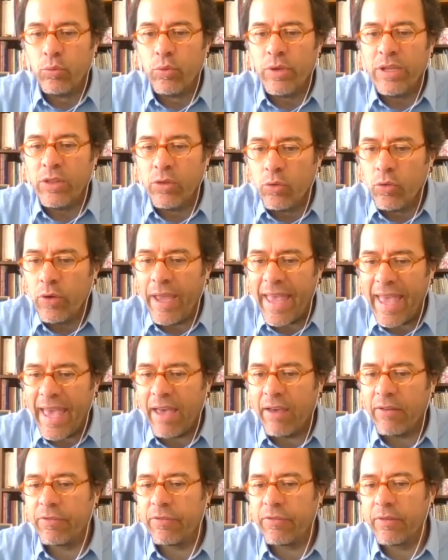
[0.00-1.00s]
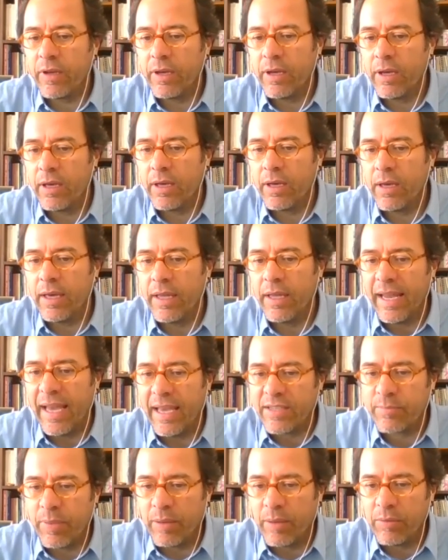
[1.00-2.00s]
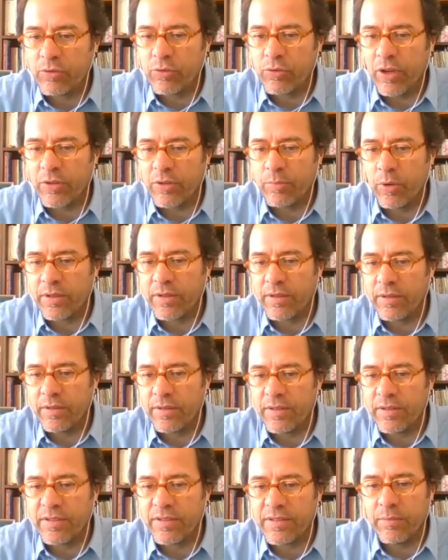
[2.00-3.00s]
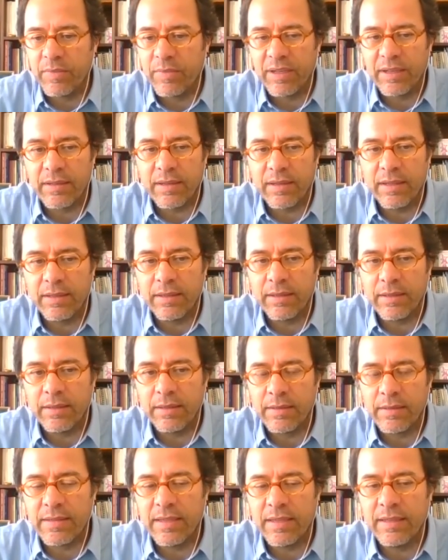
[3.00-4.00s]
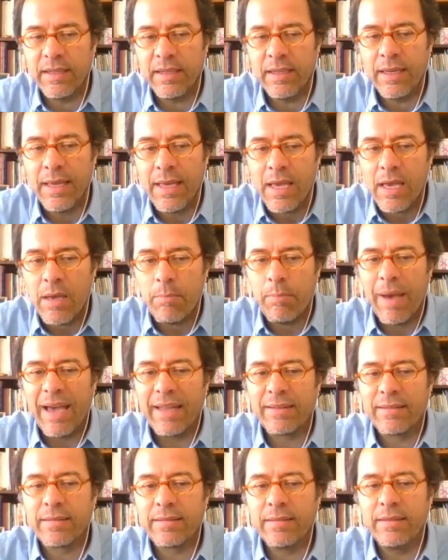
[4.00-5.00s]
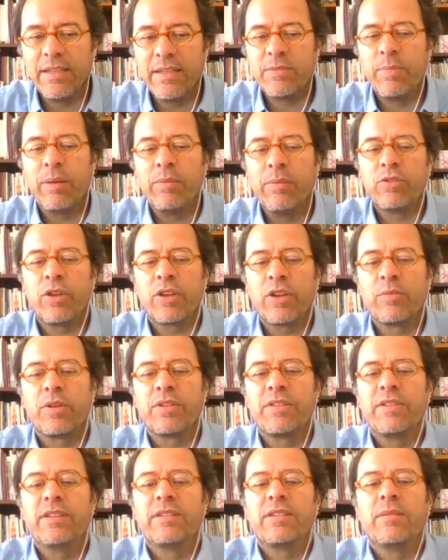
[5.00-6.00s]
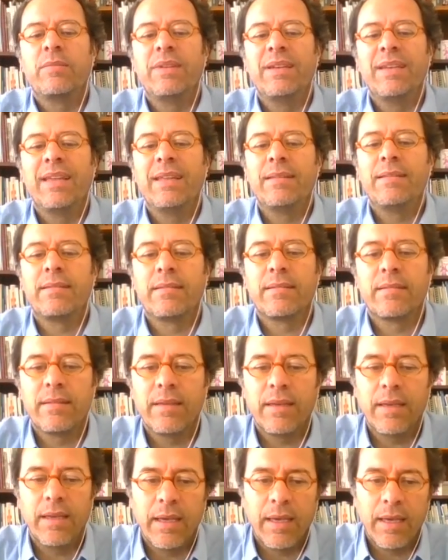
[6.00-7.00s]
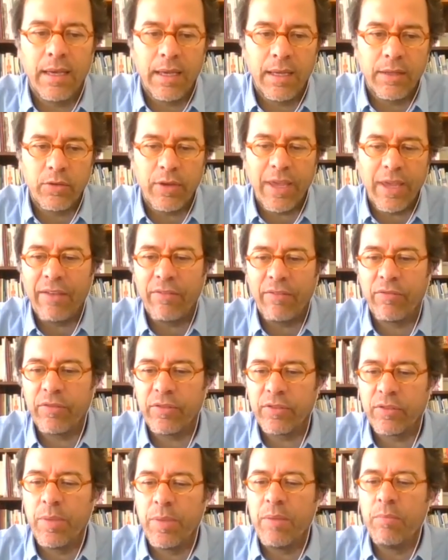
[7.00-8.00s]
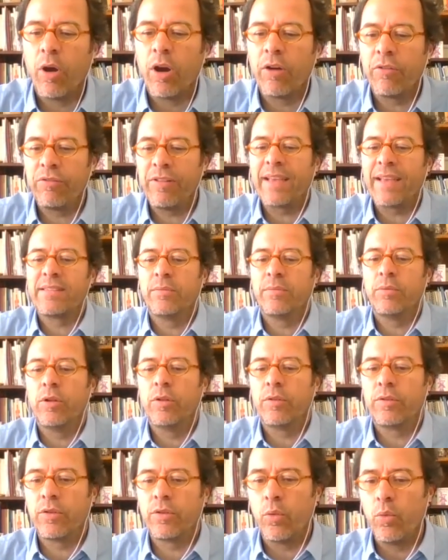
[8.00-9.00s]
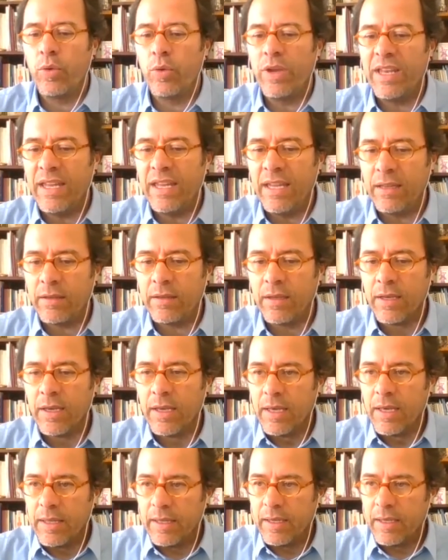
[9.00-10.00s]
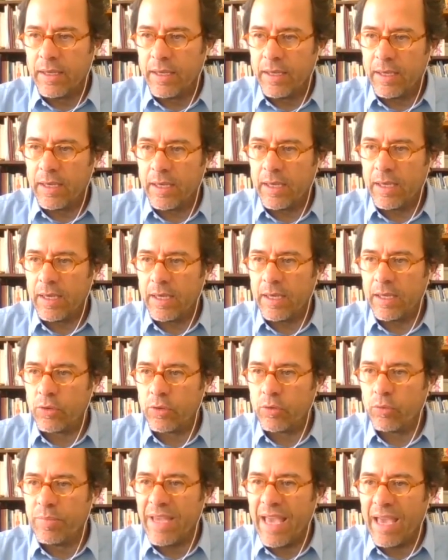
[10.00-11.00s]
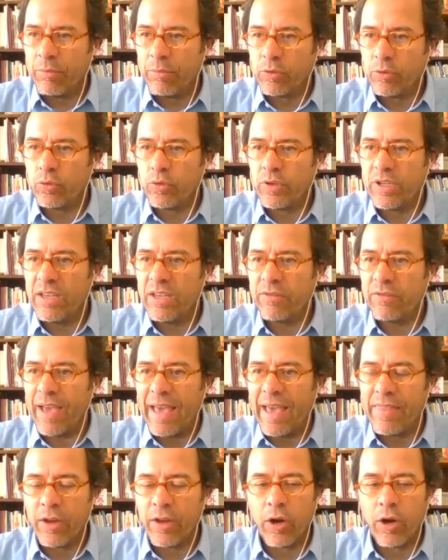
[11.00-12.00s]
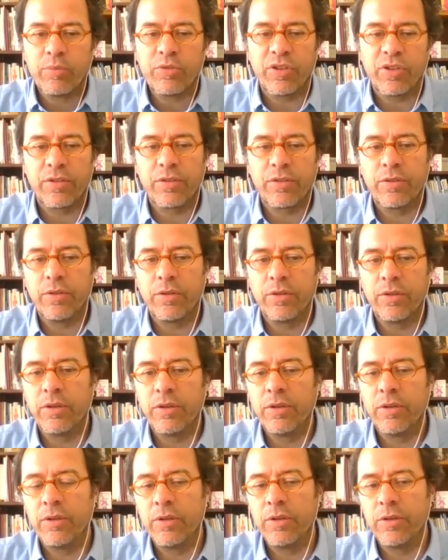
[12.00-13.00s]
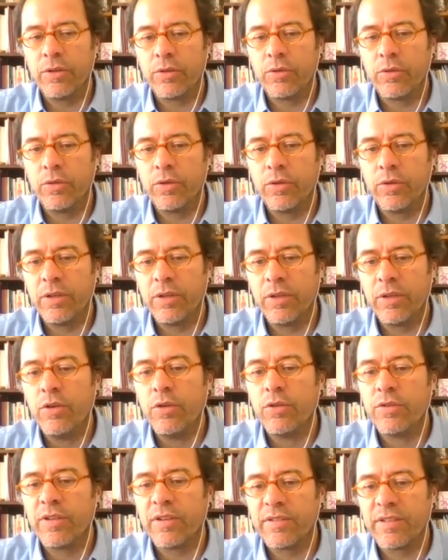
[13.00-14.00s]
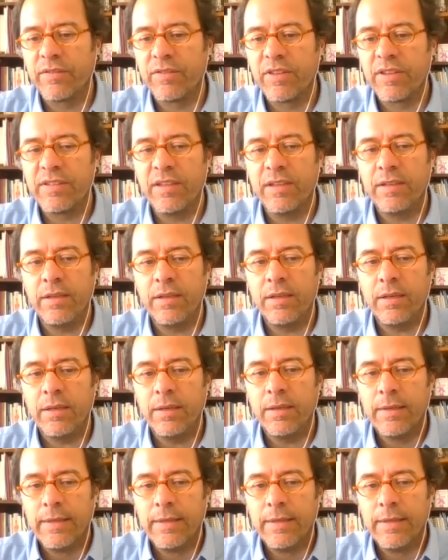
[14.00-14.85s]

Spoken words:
we do have a nice public transport system in the city, but this public transport system needs to be more flexible. So we need to be able to give other options to the users of the city.